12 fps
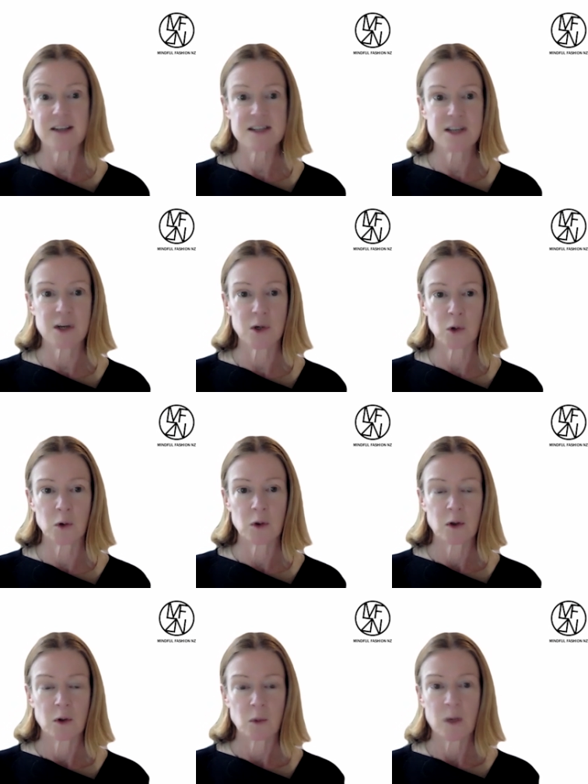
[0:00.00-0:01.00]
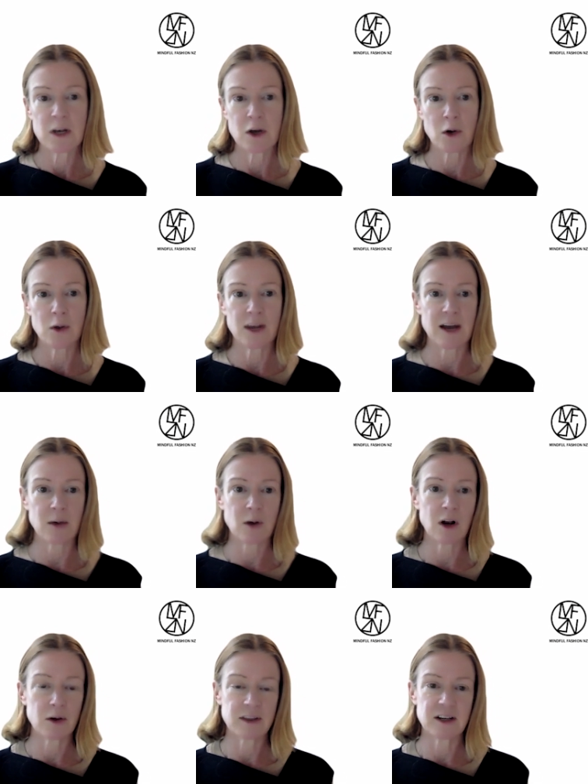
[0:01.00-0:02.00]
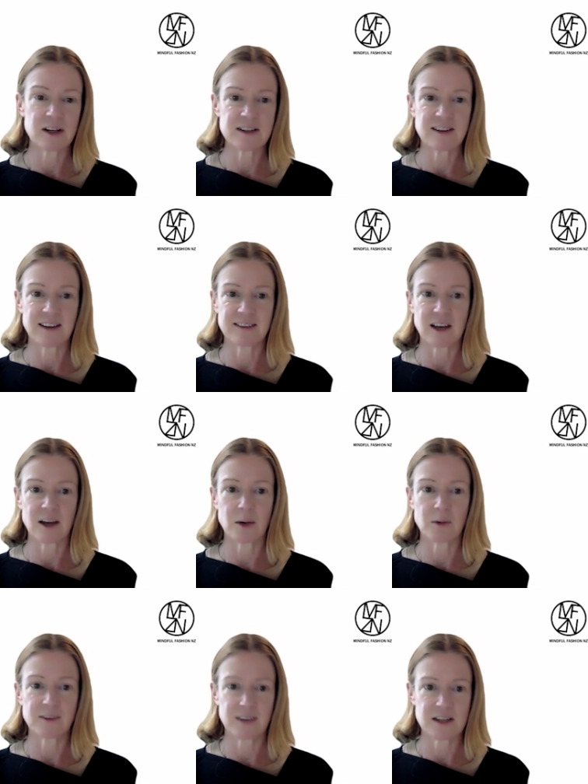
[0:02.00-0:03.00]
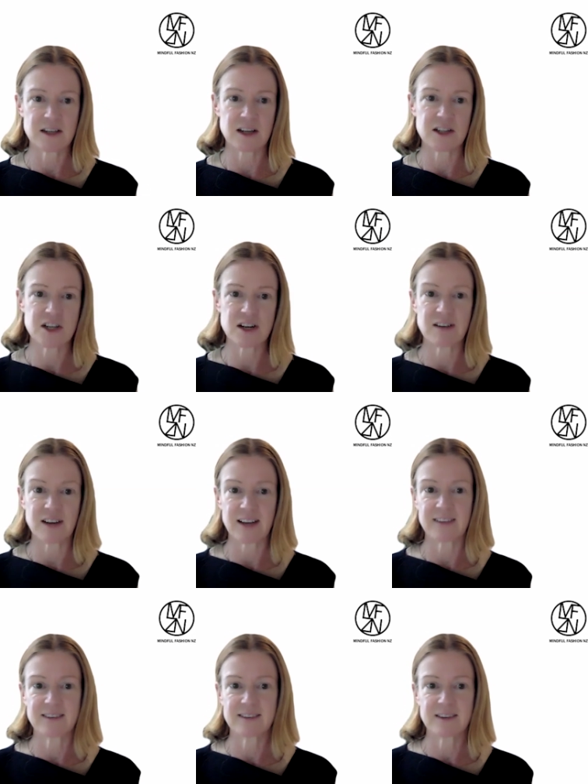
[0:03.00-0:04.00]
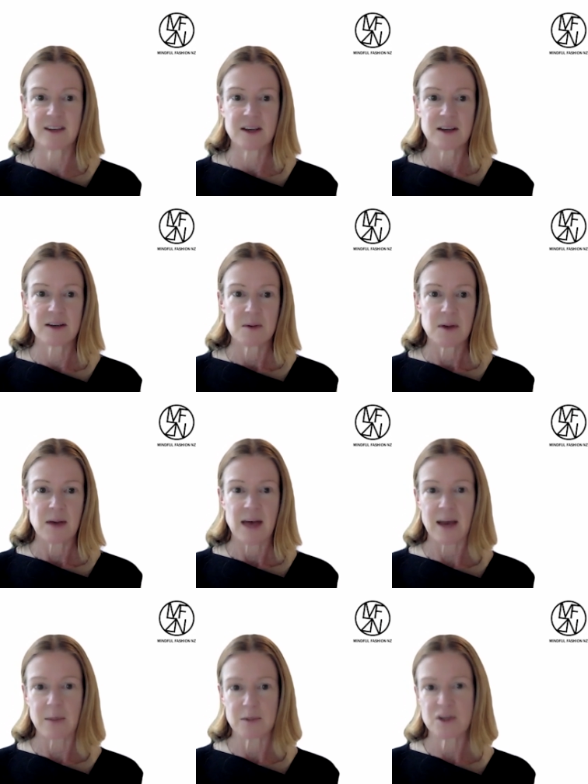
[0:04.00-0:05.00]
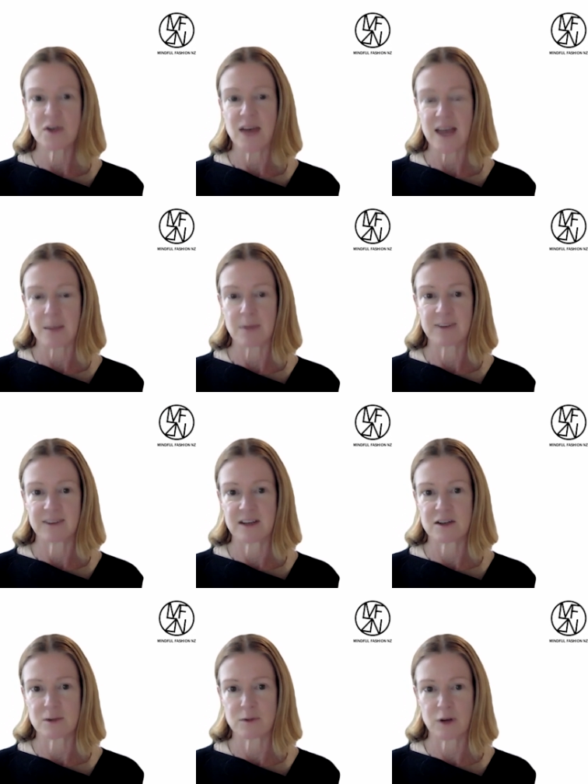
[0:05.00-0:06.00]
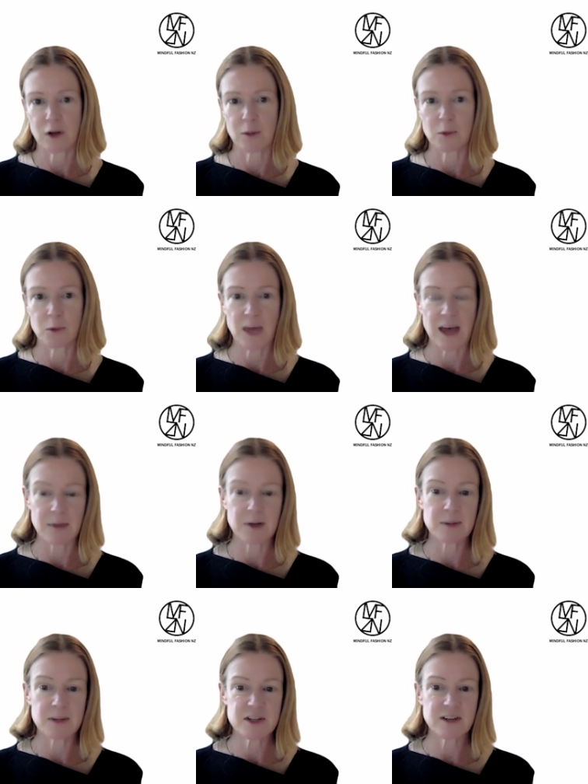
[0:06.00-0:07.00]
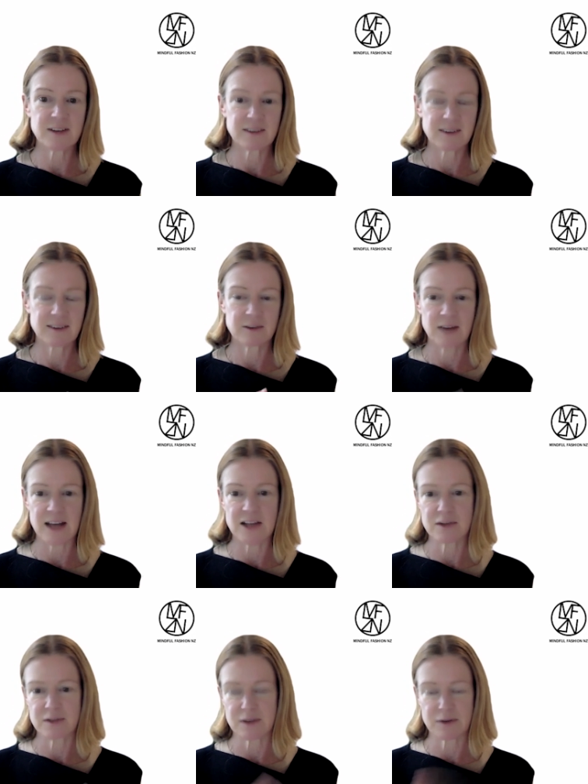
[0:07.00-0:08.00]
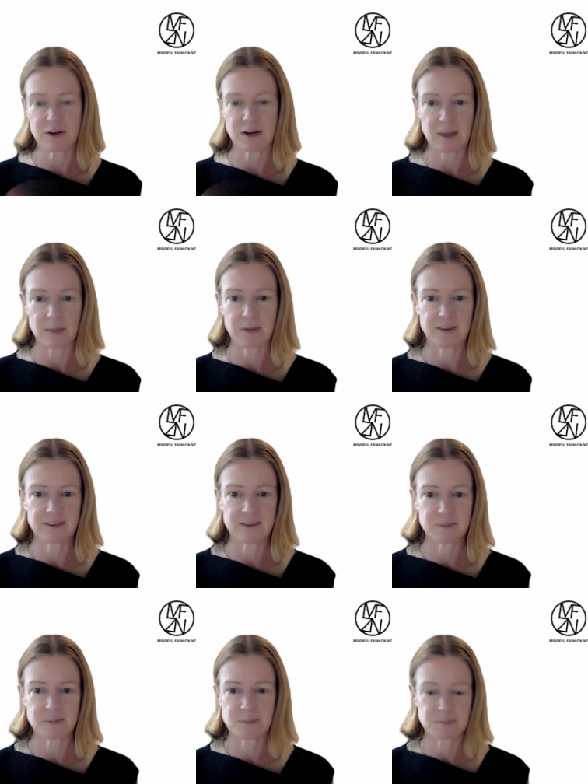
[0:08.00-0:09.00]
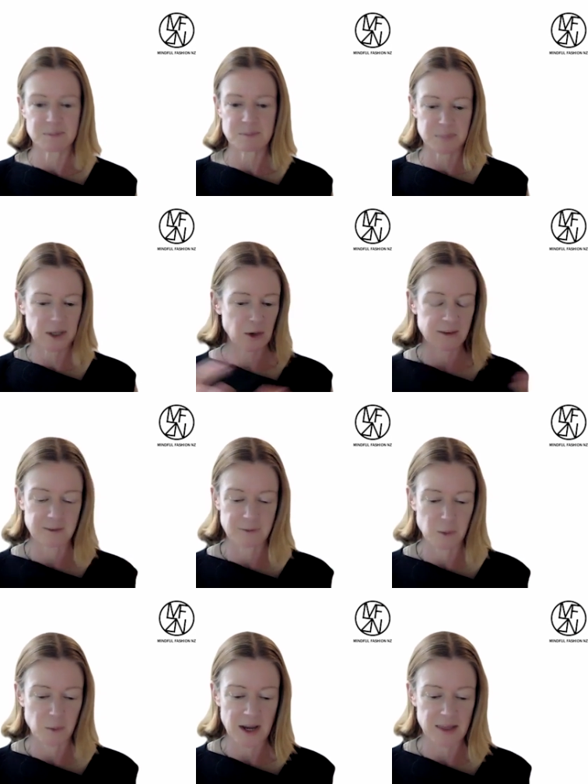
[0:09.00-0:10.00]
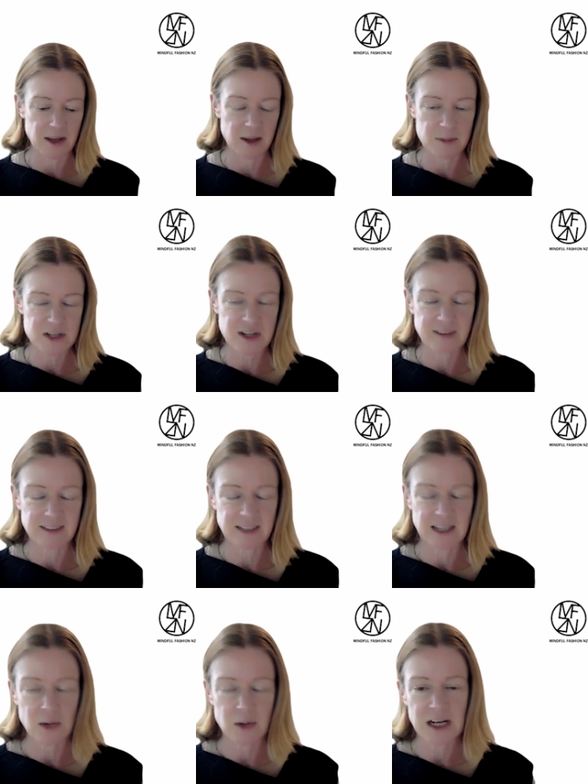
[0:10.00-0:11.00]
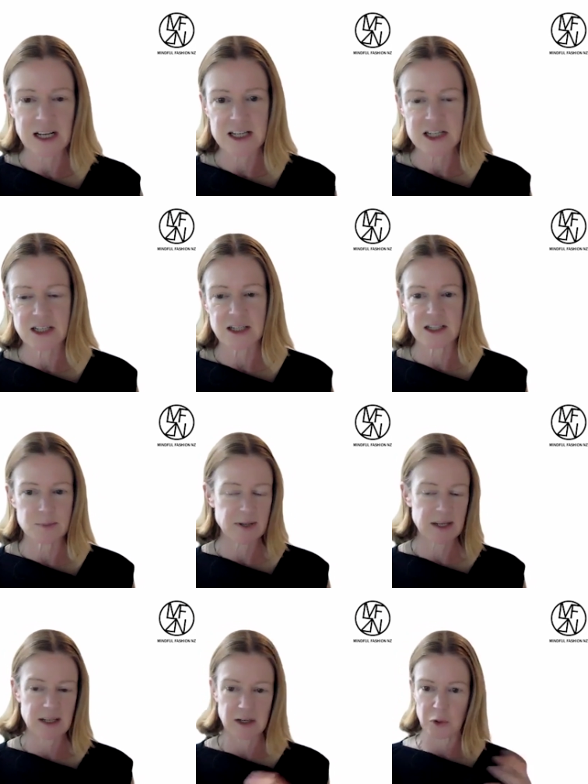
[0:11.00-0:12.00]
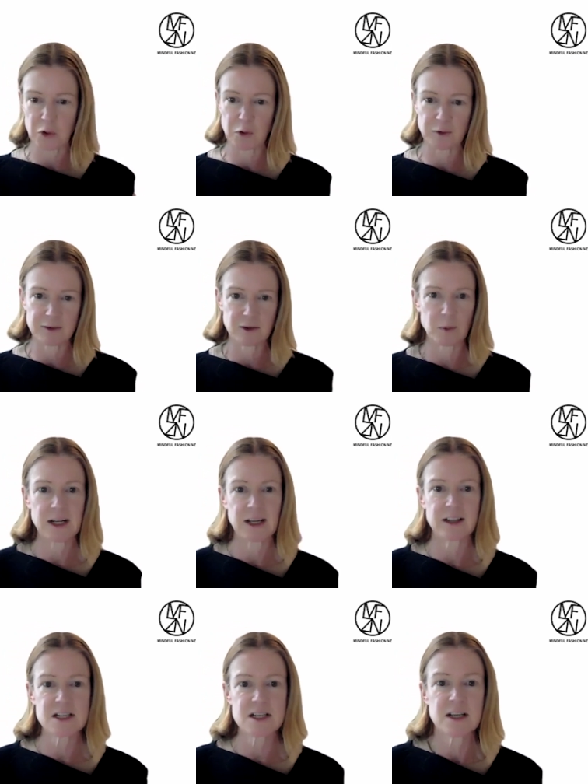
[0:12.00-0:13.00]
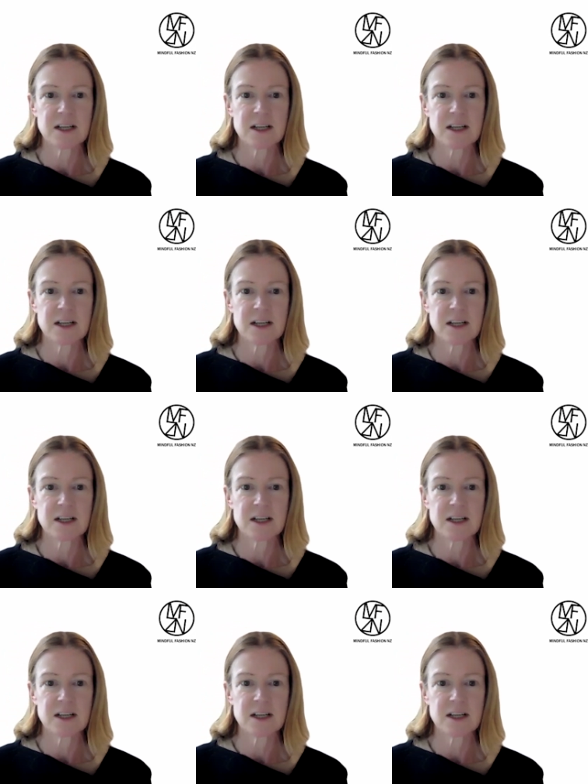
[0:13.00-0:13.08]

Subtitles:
So we know that our clothing and textile sector generates up to 8% of global carbon emissions. There's a range of different numbers because of the way that emissions are calculated and depending on who's doing it.